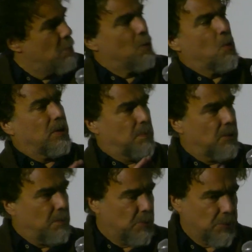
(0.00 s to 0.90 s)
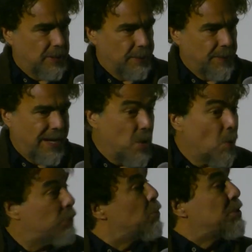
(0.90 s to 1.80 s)
humor was very important, and I
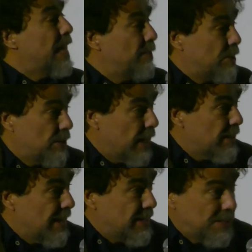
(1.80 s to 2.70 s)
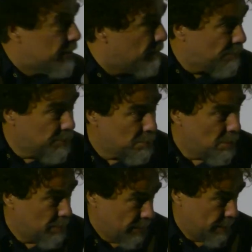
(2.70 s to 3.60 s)
want to establish that since the first
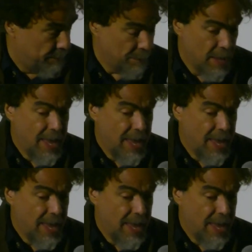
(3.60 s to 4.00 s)
moment.